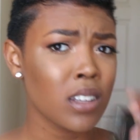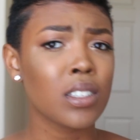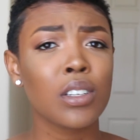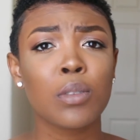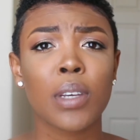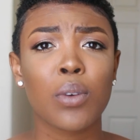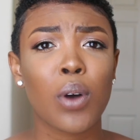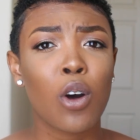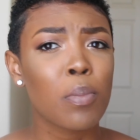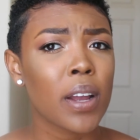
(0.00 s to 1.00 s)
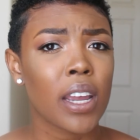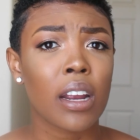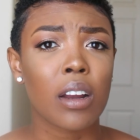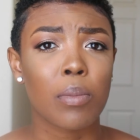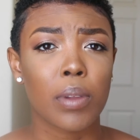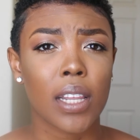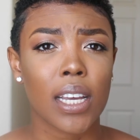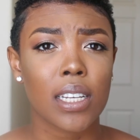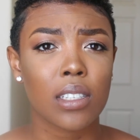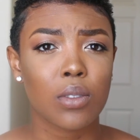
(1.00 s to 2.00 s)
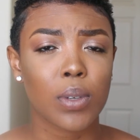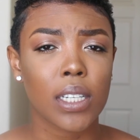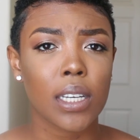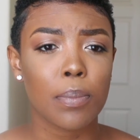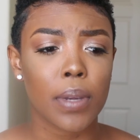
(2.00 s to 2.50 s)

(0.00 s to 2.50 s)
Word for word: excuse me, it will hold my hair in place really,